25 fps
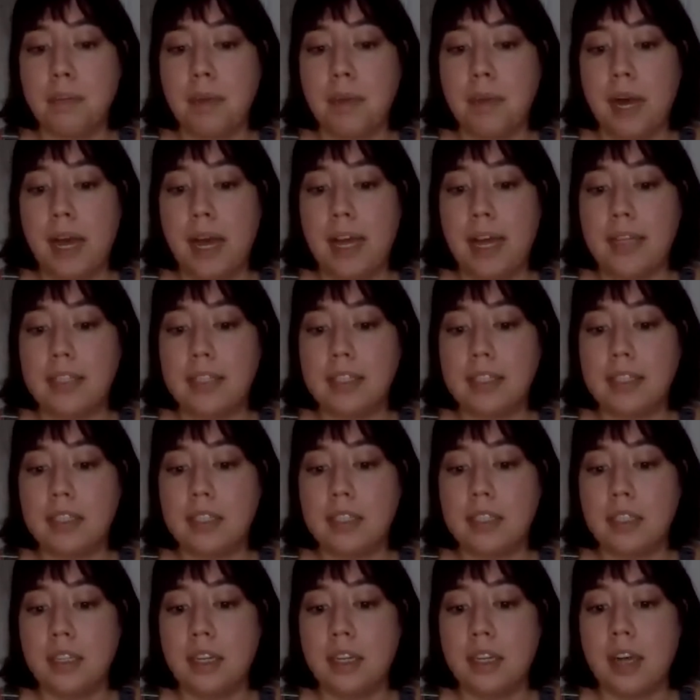But
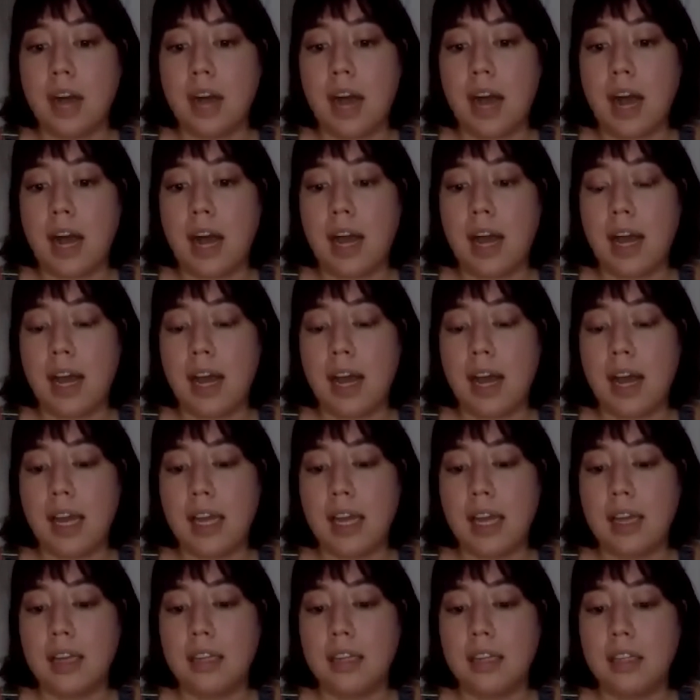
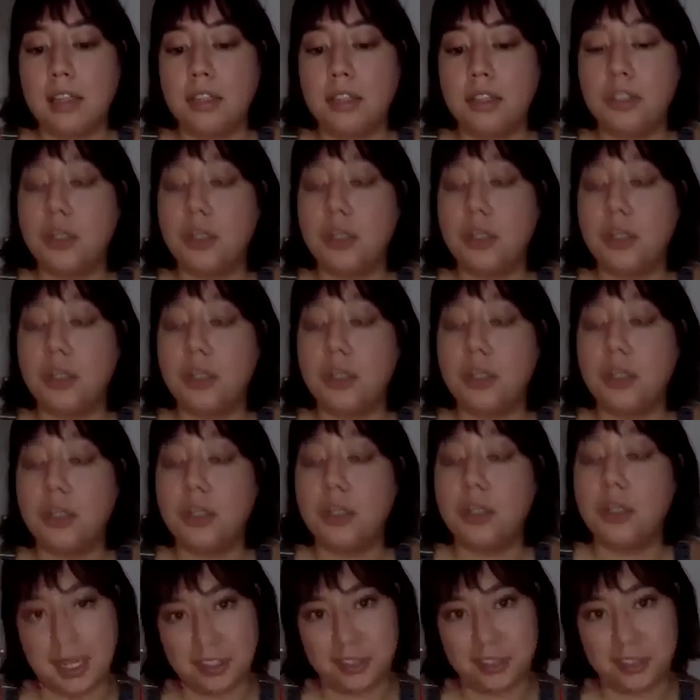I don't have
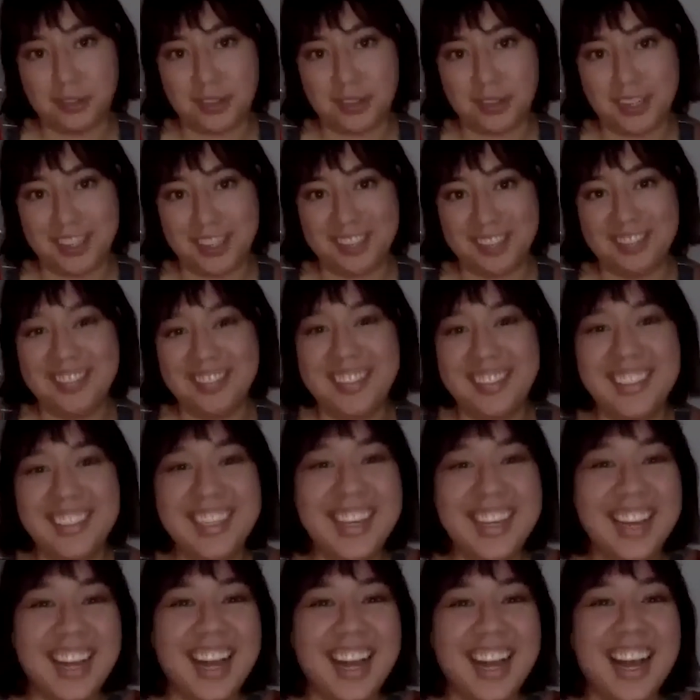the patience for it.
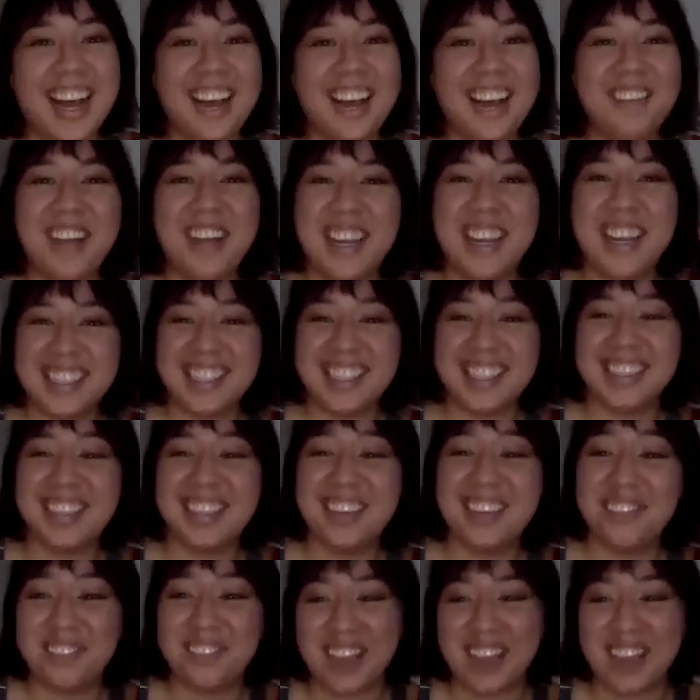I
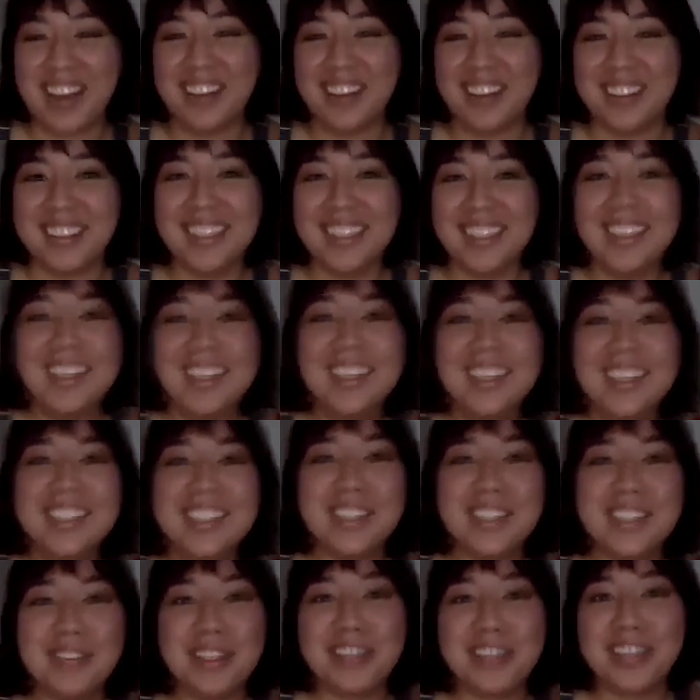basically found
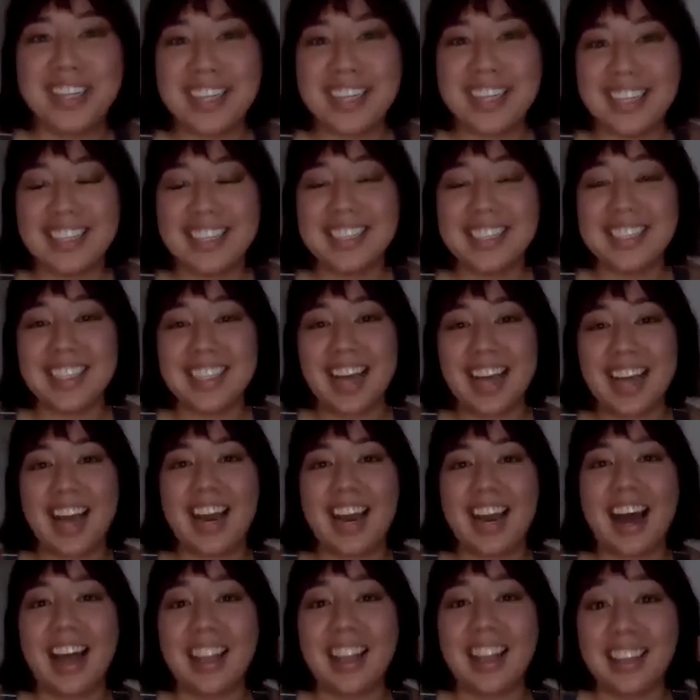some ingredients
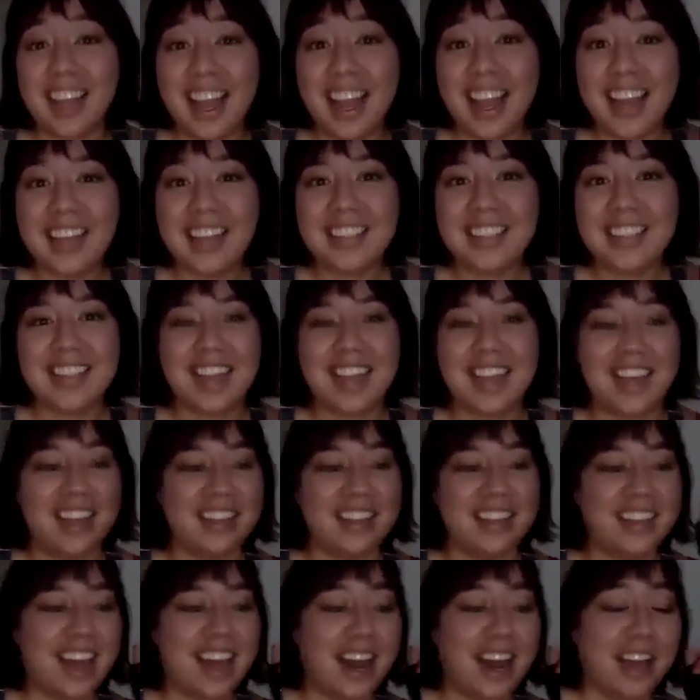that I liked
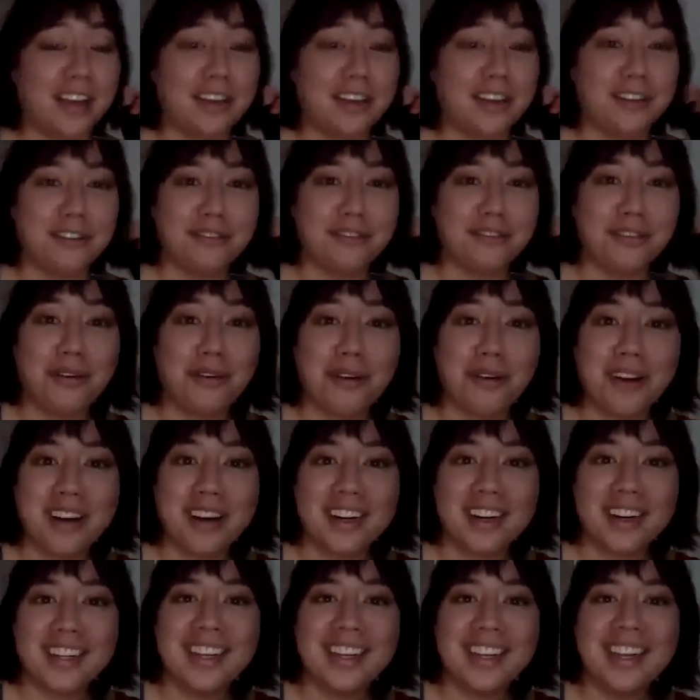and that I could
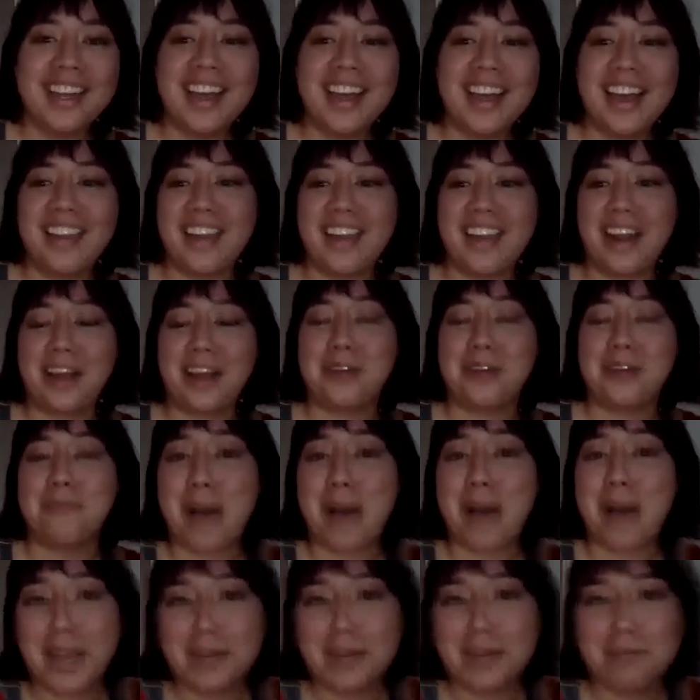afford and that I could
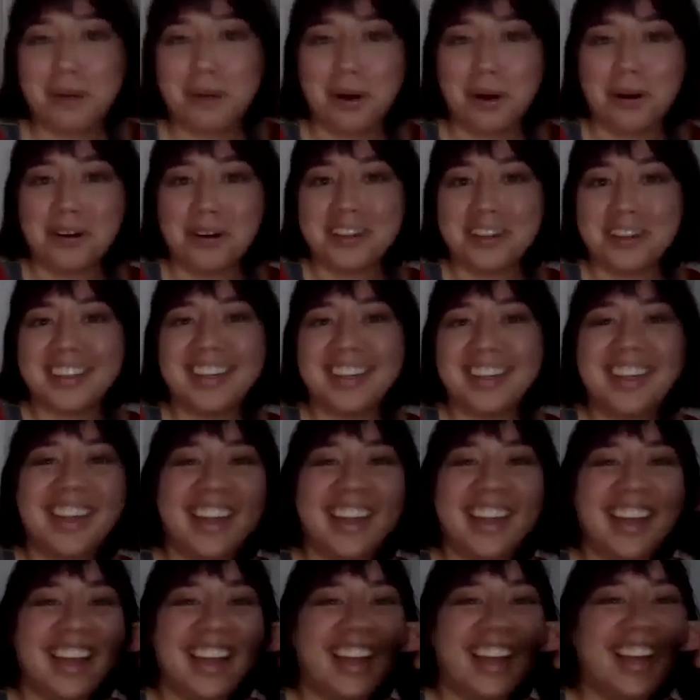buy in bulk,
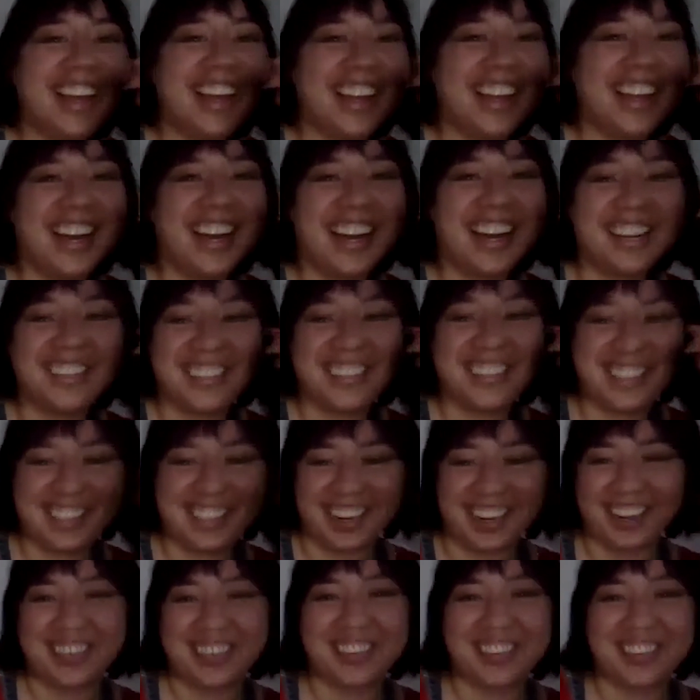and I
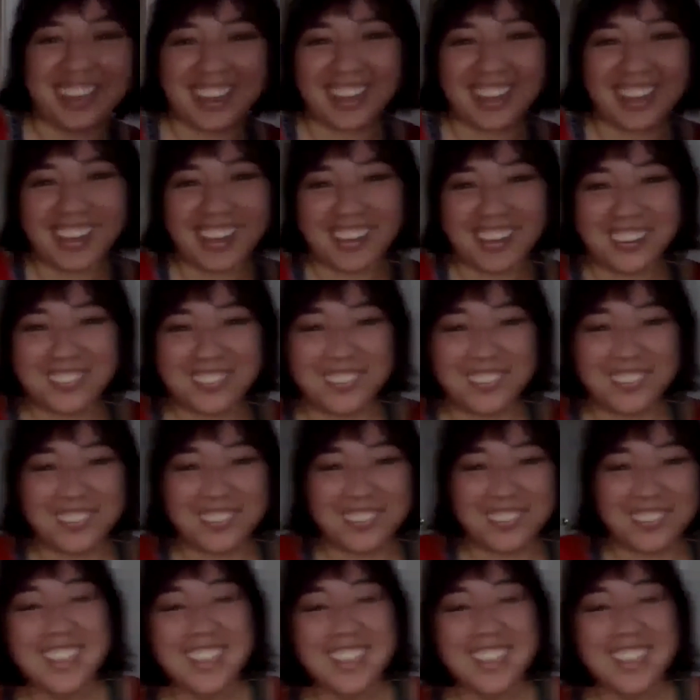stuck with them.